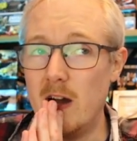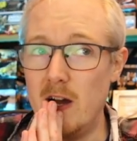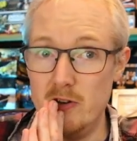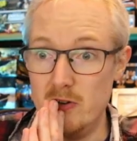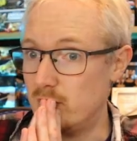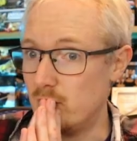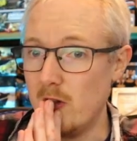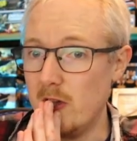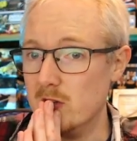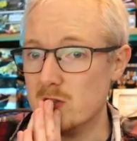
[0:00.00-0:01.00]
and destroy
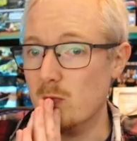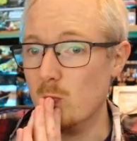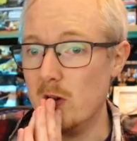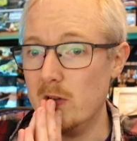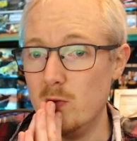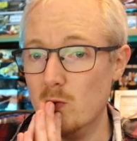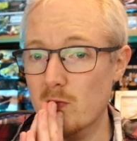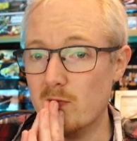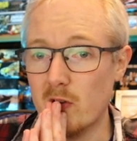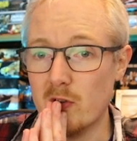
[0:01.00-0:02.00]
it in turn 1 if you go
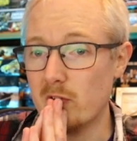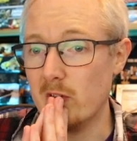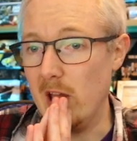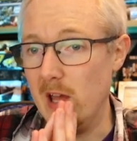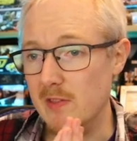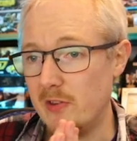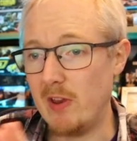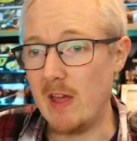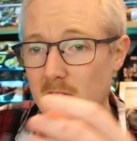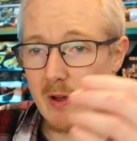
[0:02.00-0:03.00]
first. This
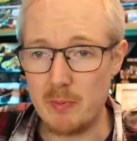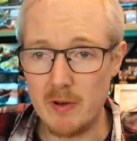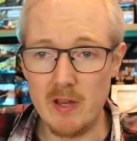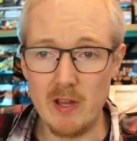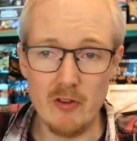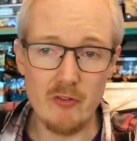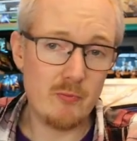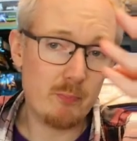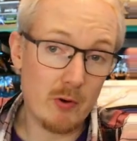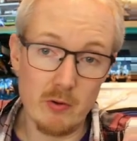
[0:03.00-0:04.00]
Death Company is
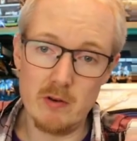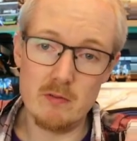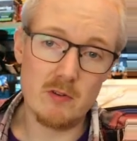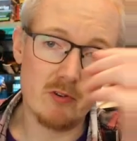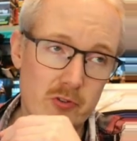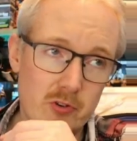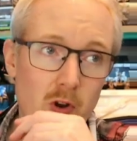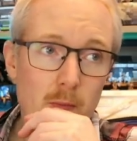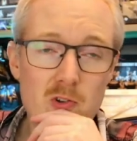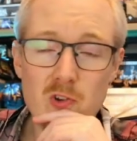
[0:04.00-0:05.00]
brilliant. There's
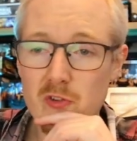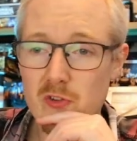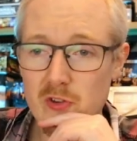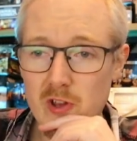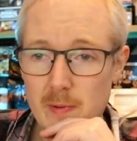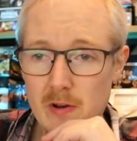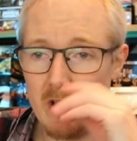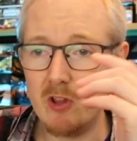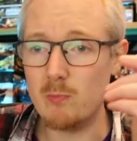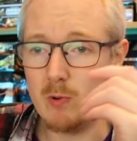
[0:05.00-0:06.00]
not much else to say about it.
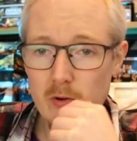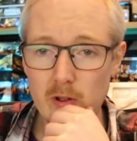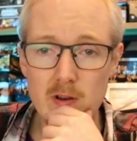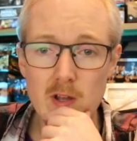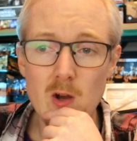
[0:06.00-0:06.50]
It's brilliant.